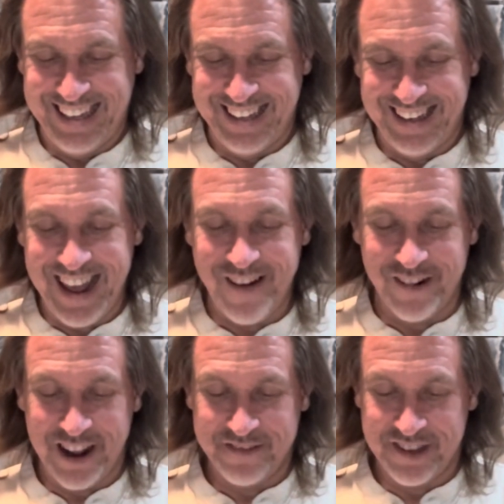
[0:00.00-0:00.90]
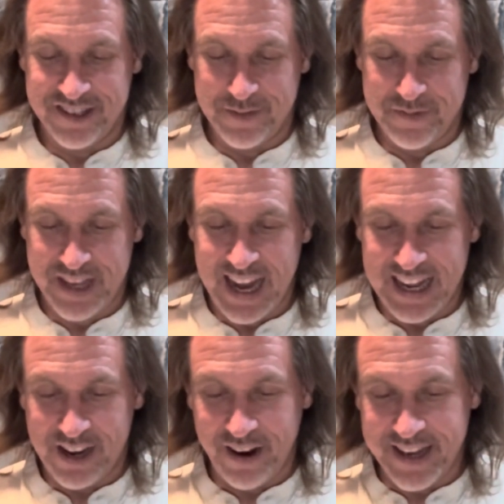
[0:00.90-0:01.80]
Now we're off to some zany,
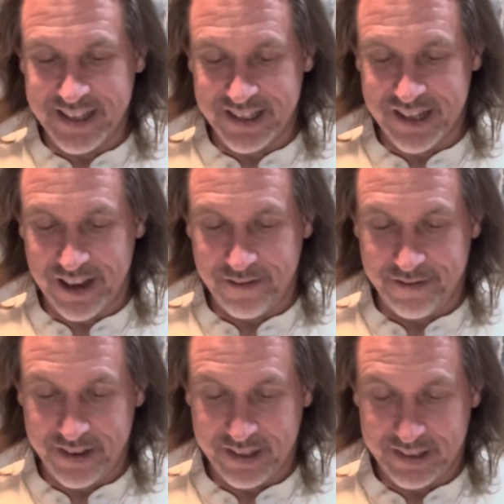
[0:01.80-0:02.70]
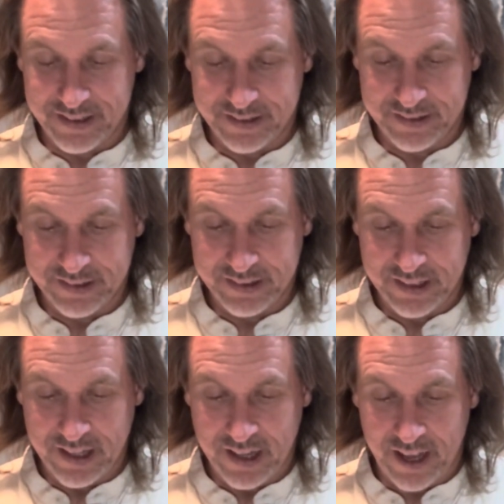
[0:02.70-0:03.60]
crazy stuff.
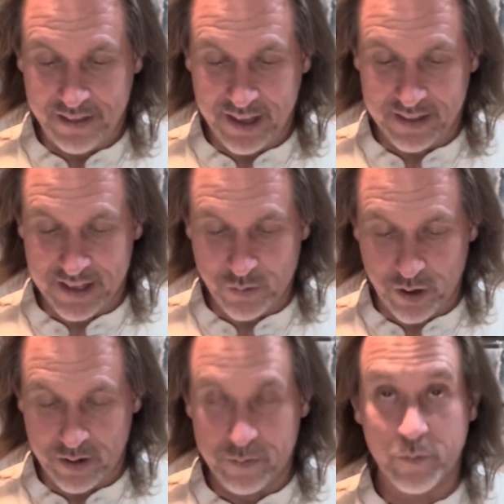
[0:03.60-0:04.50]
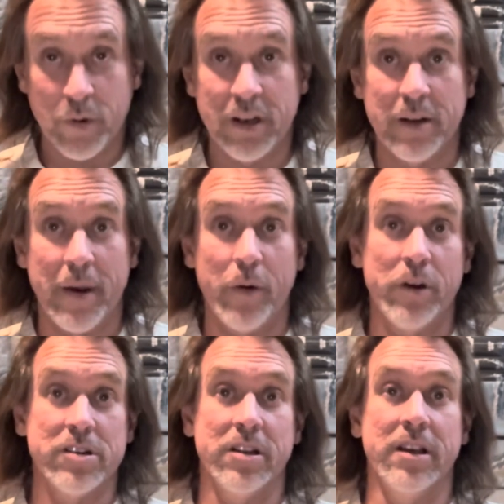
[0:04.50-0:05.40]
I think this one went into my
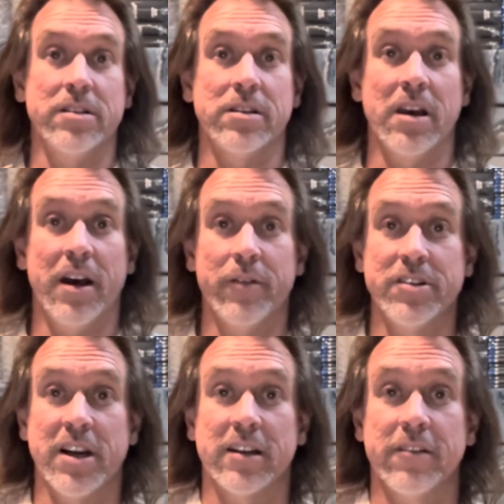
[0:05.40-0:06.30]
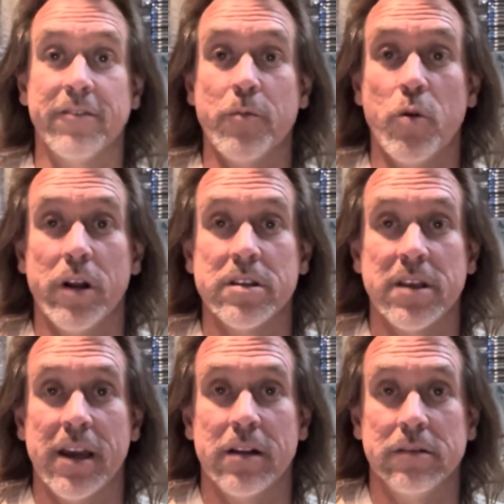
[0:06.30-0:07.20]
wish list, got rejected from one
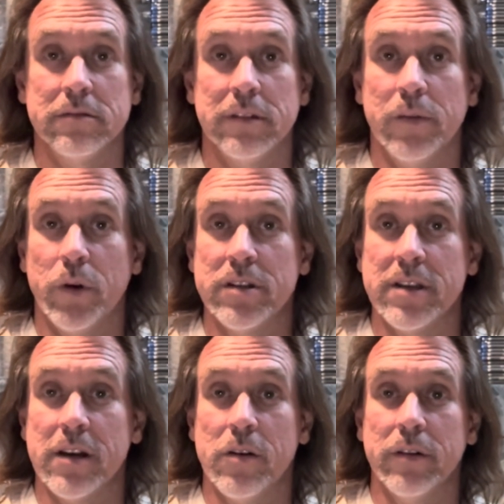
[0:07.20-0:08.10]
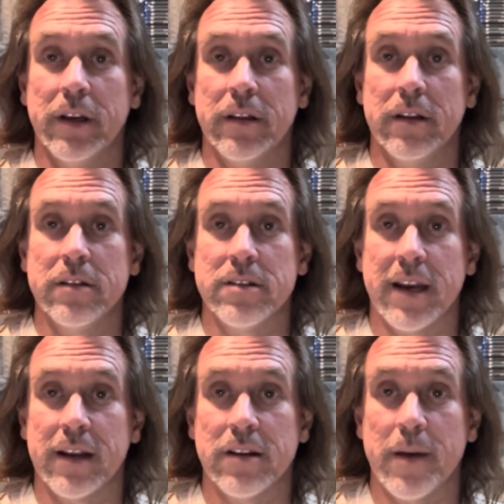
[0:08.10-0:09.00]
sale, and one sale only, and then
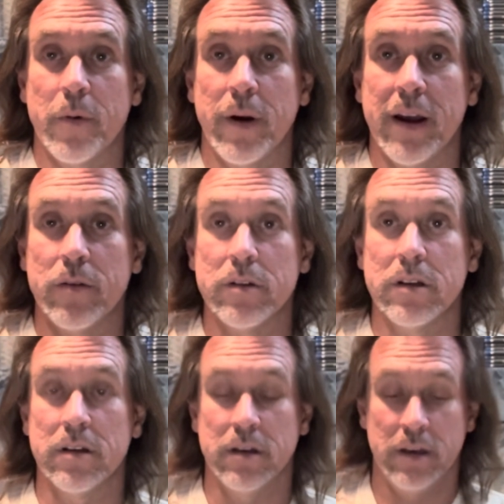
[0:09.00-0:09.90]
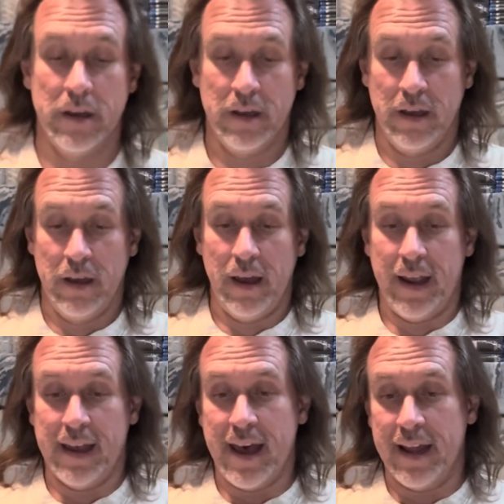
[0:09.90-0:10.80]
second time around, I
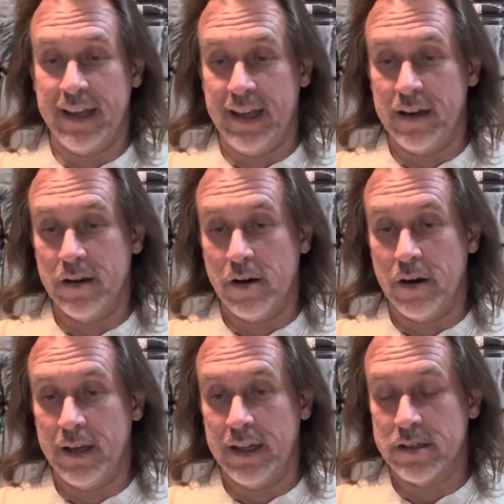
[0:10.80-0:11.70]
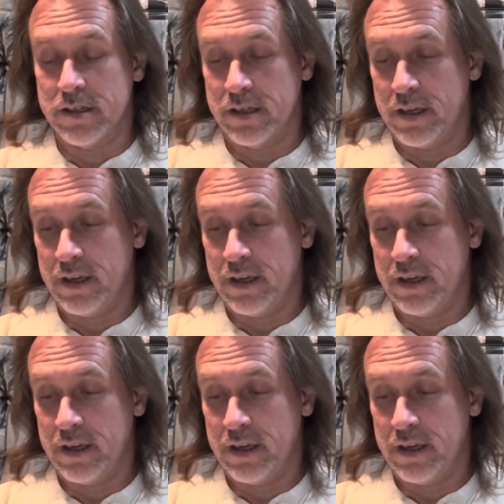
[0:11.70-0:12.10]
got in on it.